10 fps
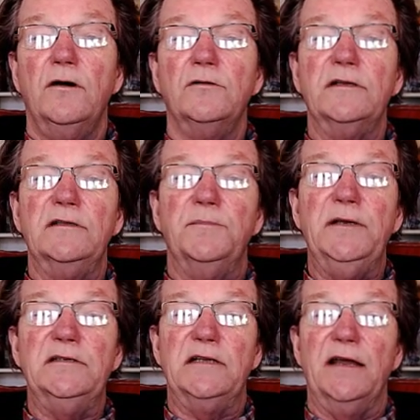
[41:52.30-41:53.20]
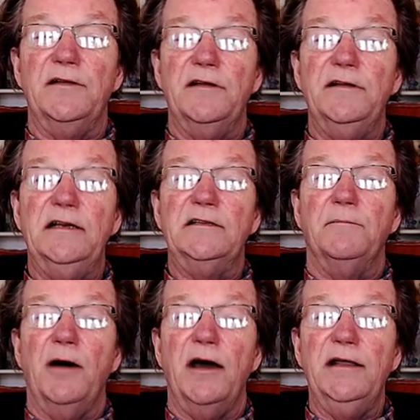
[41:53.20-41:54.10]
holding the piece together. Here he did
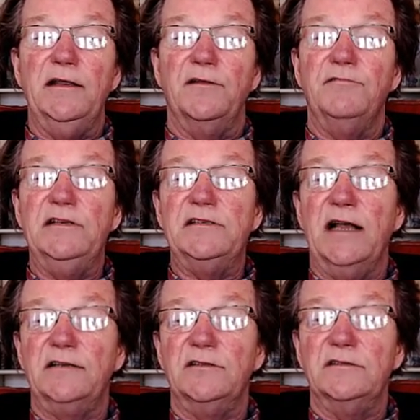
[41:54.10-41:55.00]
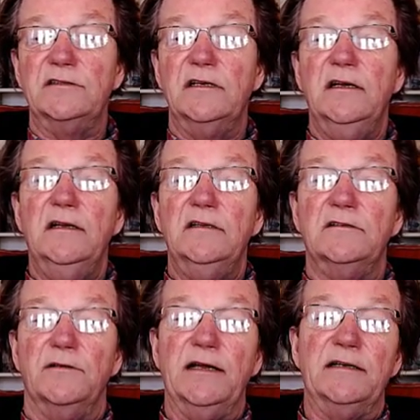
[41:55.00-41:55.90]
the body in three sections,
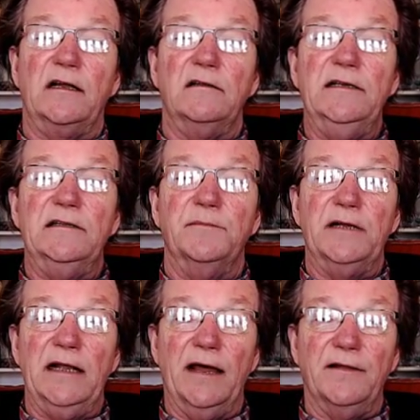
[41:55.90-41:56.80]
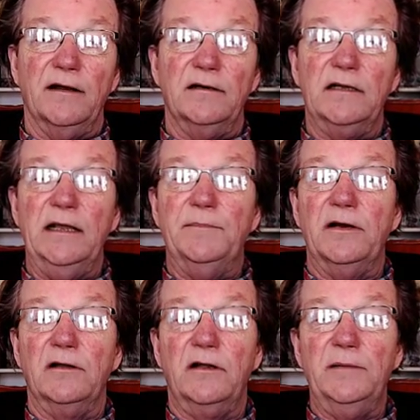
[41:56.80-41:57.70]
so he had to cleat them together to
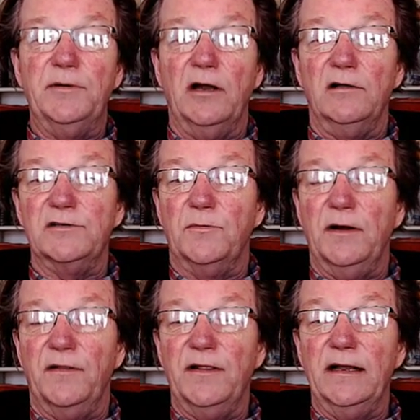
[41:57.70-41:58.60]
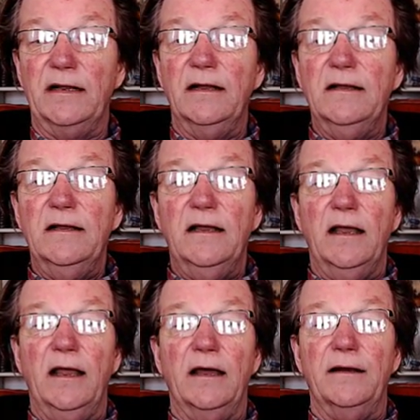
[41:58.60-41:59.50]
keep it all as one thing.
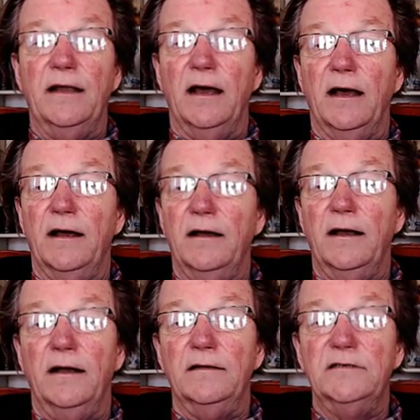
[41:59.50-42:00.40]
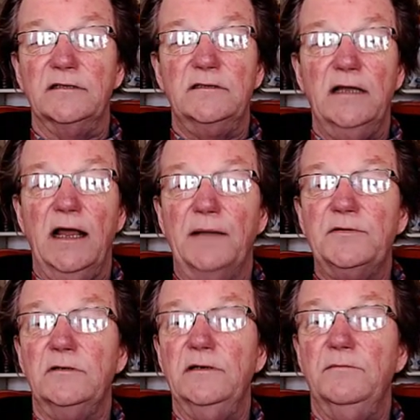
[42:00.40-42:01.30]
And just
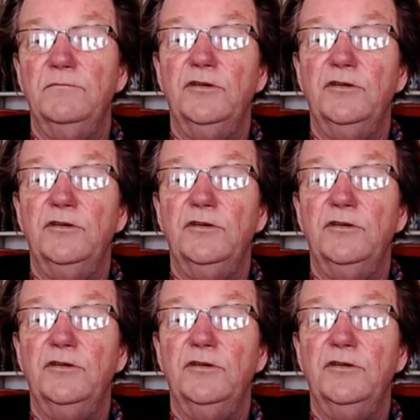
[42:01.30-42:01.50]
absolutely